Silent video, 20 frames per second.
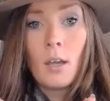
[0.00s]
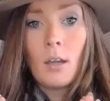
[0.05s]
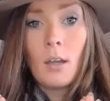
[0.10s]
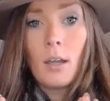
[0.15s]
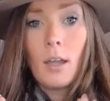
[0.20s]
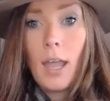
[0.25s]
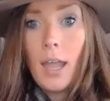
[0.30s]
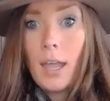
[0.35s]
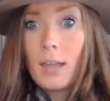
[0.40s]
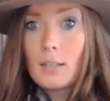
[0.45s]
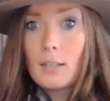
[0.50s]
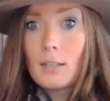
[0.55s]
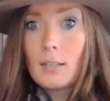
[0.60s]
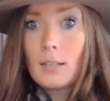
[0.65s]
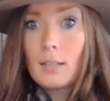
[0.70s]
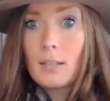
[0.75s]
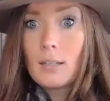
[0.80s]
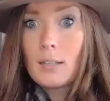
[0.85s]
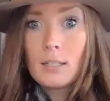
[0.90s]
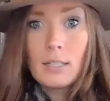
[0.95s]
and
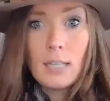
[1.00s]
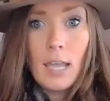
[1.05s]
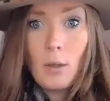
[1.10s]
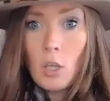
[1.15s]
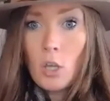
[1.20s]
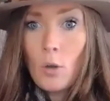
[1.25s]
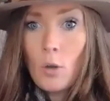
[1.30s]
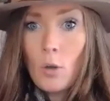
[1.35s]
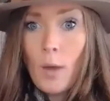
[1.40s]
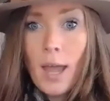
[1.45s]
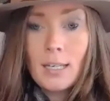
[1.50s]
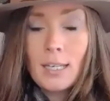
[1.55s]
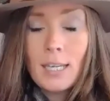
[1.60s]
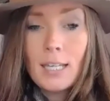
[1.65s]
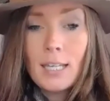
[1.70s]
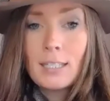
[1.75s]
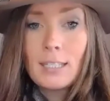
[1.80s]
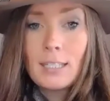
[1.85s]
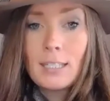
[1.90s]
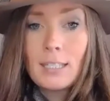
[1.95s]
say you add
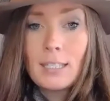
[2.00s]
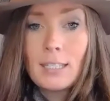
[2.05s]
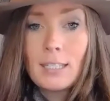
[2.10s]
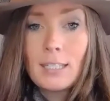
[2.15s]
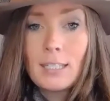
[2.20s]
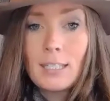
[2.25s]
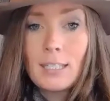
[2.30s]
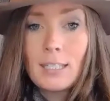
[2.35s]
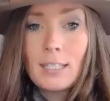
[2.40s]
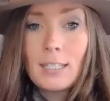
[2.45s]
kids to that,